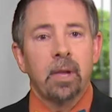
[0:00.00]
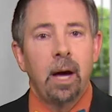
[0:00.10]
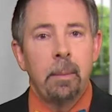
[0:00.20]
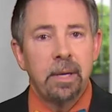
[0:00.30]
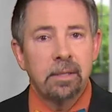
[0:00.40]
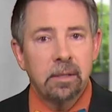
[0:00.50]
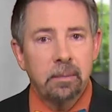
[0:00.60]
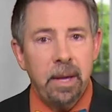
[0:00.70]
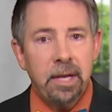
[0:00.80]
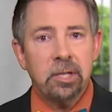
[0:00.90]

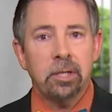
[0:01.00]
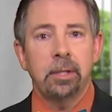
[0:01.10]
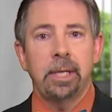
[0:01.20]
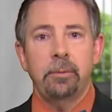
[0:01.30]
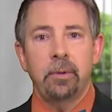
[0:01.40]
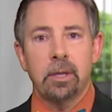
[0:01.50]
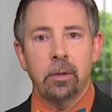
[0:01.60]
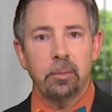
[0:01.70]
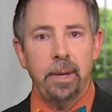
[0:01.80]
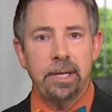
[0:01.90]
especially with
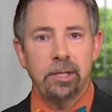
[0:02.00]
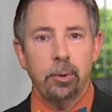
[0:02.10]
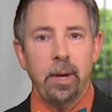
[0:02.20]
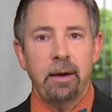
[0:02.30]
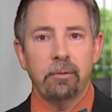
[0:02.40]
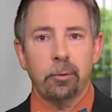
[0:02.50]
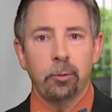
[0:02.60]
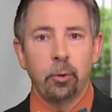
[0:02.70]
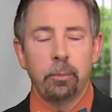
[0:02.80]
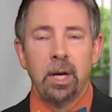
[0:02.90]
those patients who have
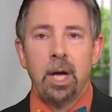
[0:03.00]
croup.